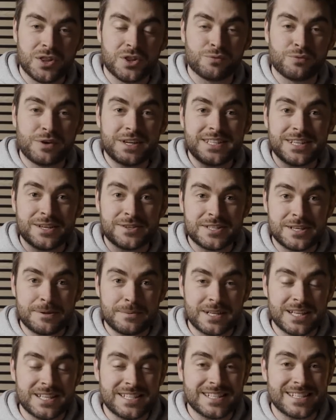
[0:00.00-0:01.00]
The retail
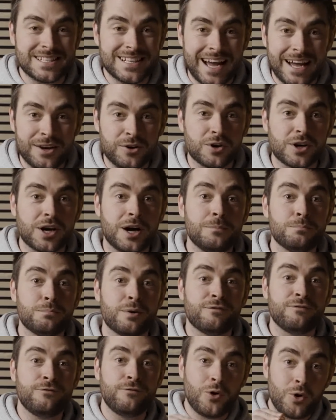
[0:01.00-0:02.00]
CBDCs cannot come
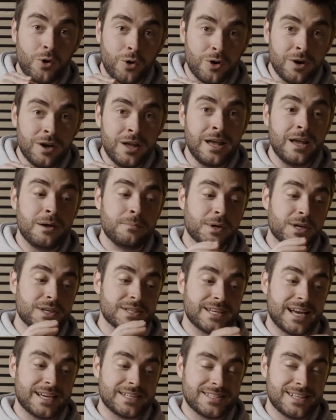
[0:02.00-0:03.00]
before
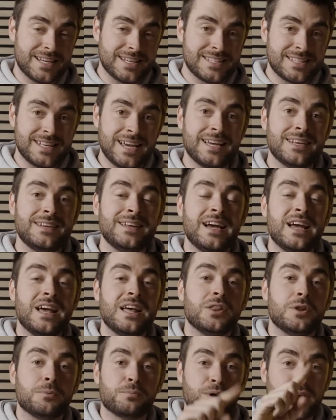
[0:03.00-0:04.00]
because, as they said,
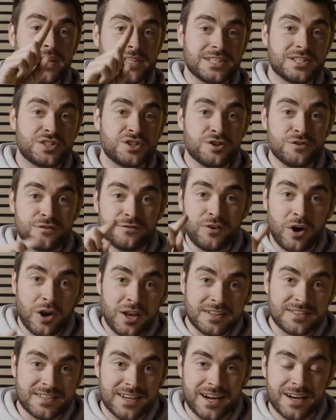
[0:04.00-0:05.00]
the price is too
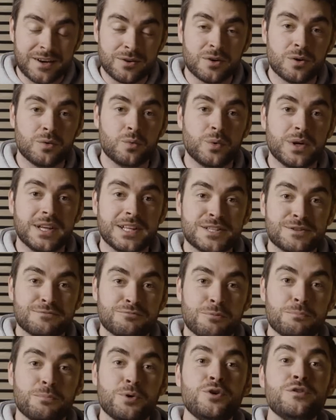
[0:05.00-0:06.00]
volatile. We need to
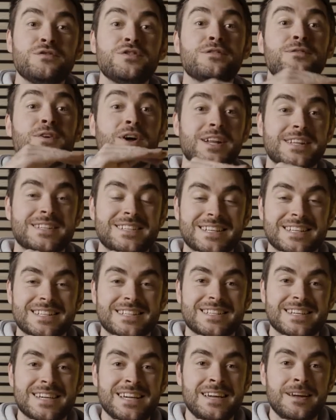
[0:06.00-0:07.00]
remove the
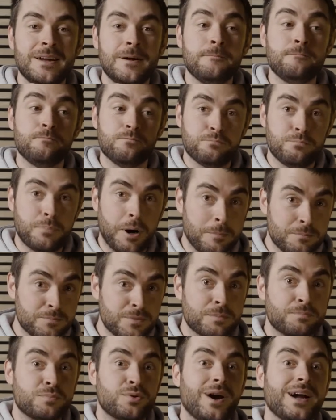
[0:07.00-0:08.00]
volatility, pump
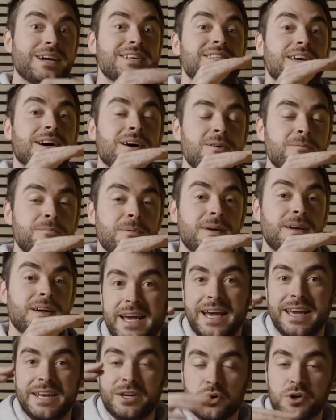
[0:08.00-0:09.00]
the price up
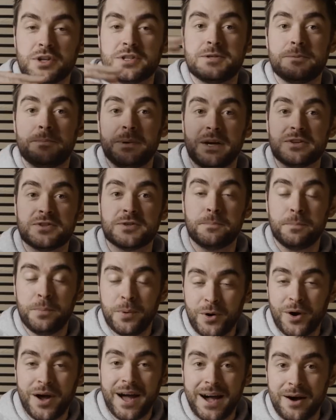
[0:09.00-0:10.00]
in order to be able to
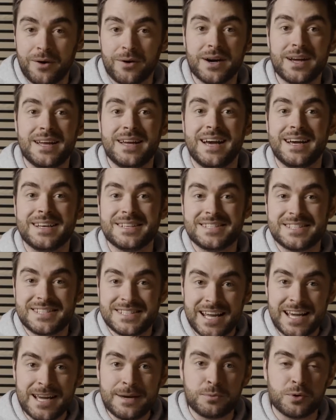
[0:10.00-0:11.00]
put out a
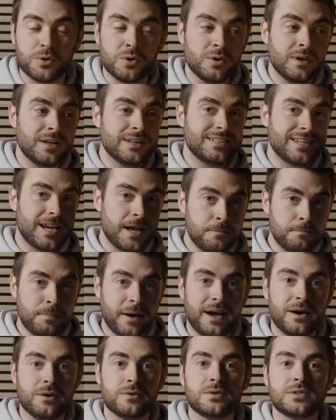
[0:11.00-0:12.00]
stable
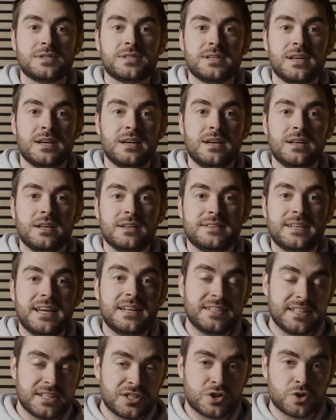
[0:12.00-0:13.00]
£10, 10
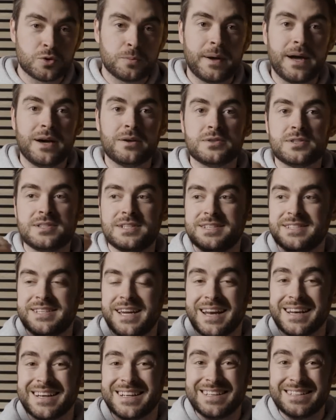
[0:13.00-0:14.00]
digital pounds to
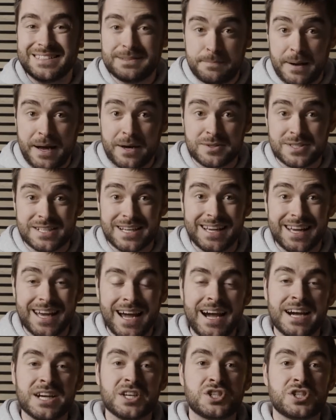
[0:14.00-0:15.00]
£10 in
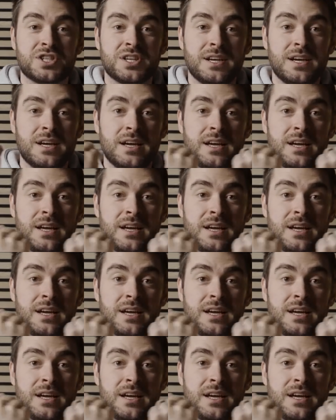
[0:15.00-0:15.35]
cash